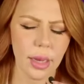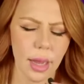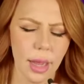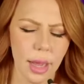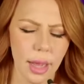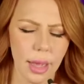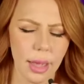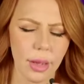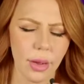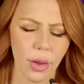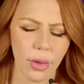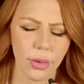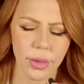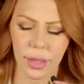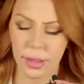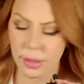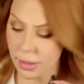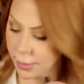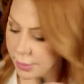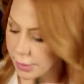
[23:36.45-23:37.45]
Hang on. Yes, yeah,
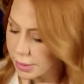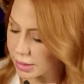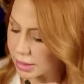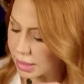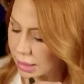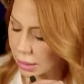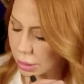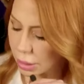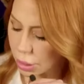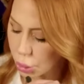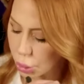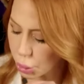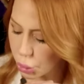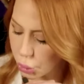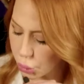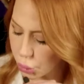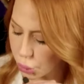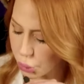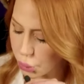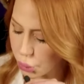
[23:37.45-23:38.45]
somebody said
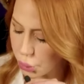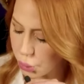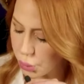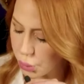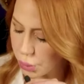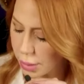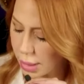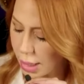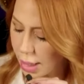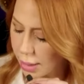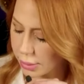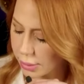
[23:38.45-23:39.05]
Luna,